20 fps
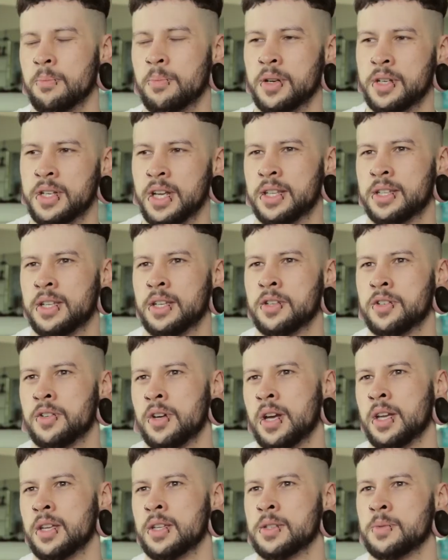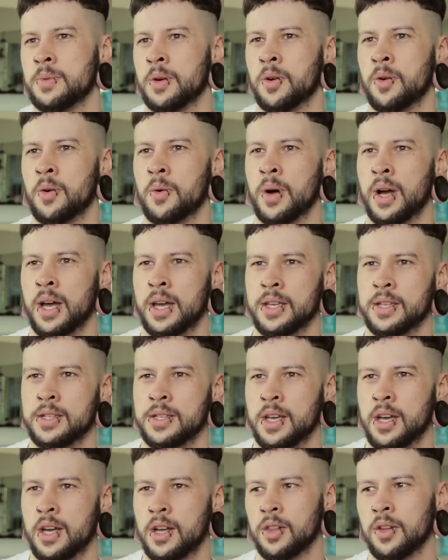predicting trends. We're always
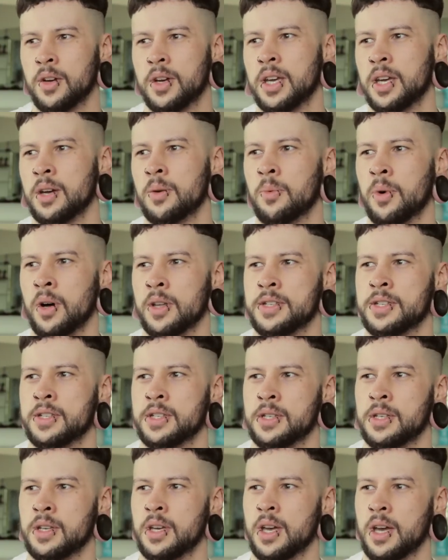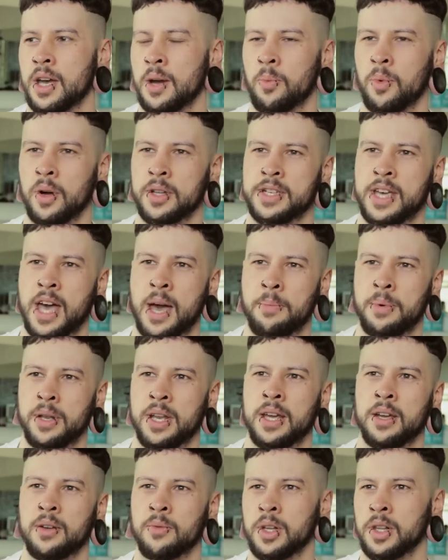looking at what's
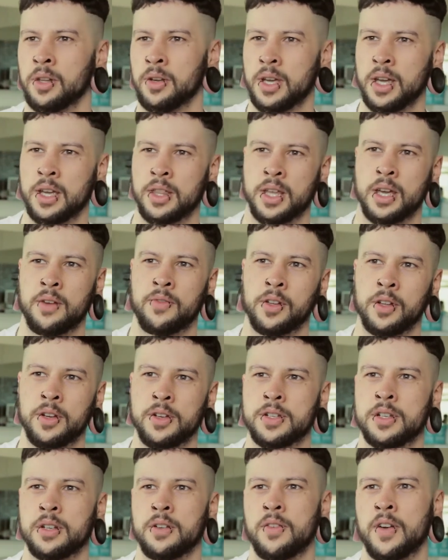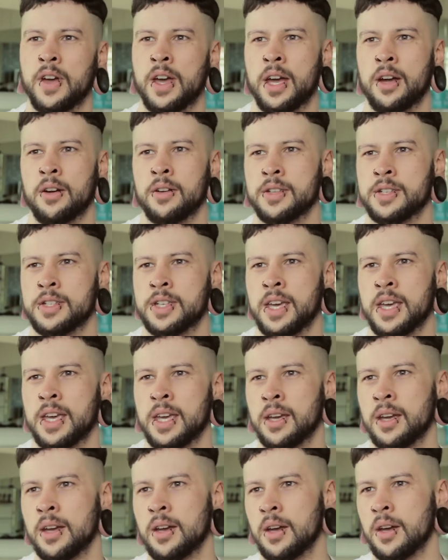happening. We're looking at the evolution of hair and
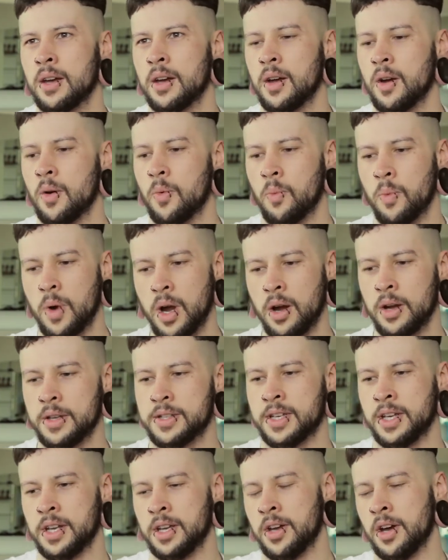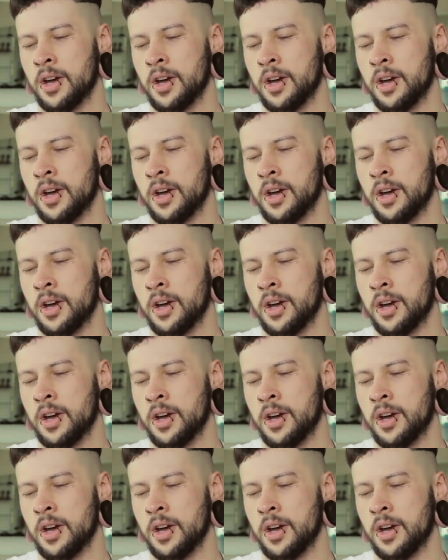seeing where it's going to